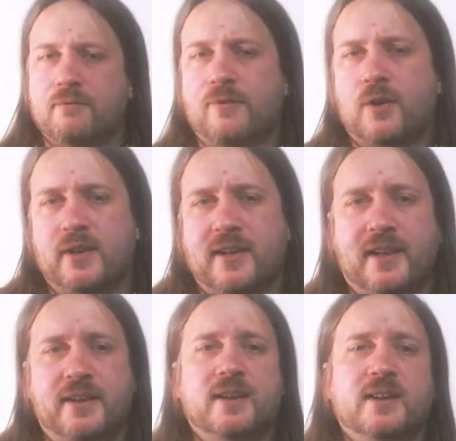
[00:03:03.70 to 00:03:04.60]

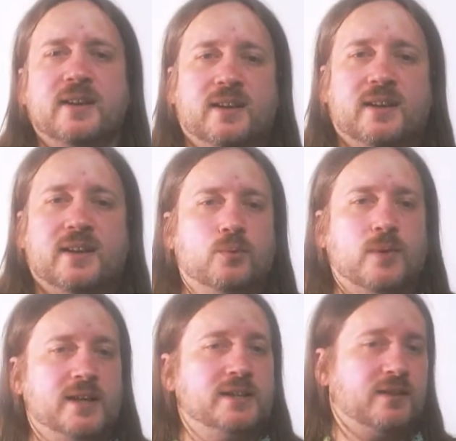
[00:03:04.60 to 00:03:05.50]
Finally, as
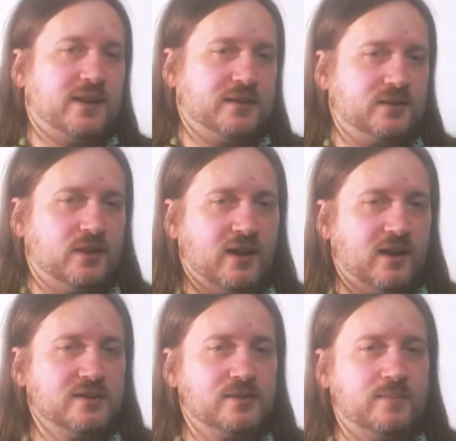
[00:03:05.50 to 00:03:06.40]
always, thanks to
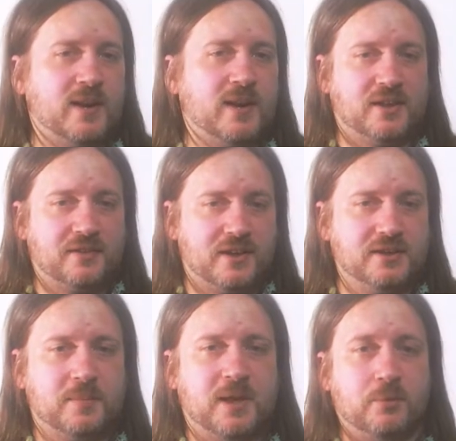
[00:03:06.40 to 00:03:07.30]
Unsplash and these
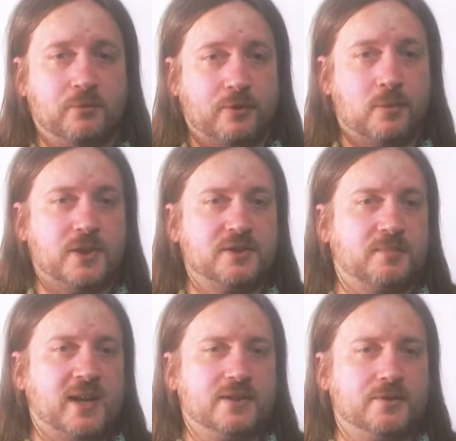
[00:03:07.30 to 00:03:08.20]
people from
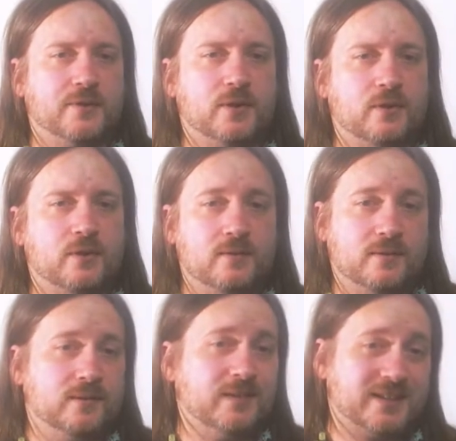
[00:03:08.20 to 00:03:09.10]
Unsplash for
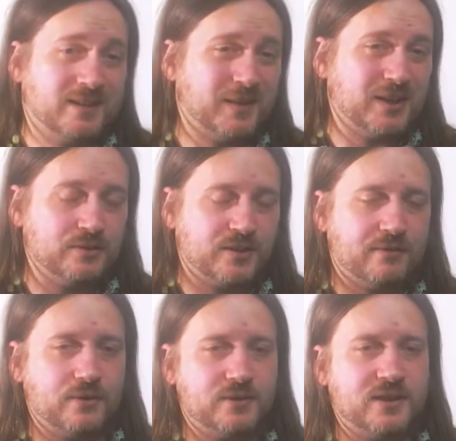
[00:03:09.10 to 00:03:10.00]
letting me use their
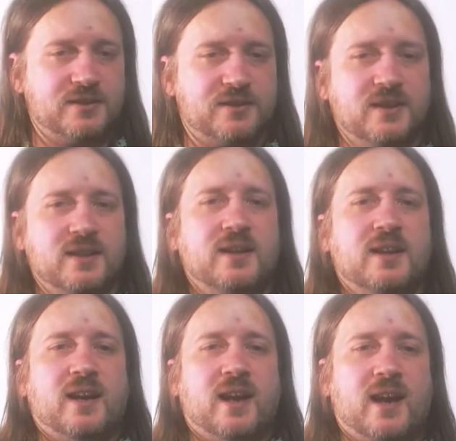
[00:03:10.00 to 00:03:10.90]
footage.
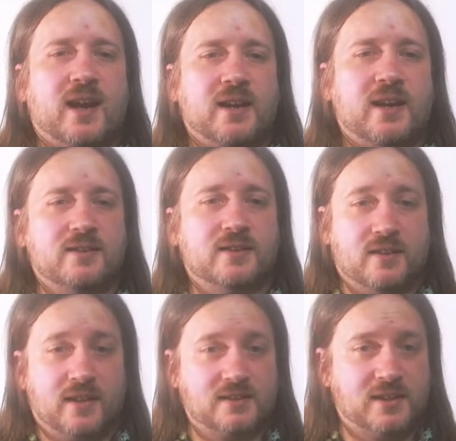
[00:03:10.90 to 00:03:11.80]
And
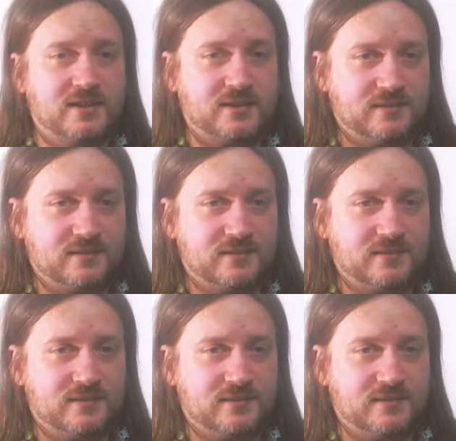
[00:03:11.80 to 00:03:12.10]
that's it.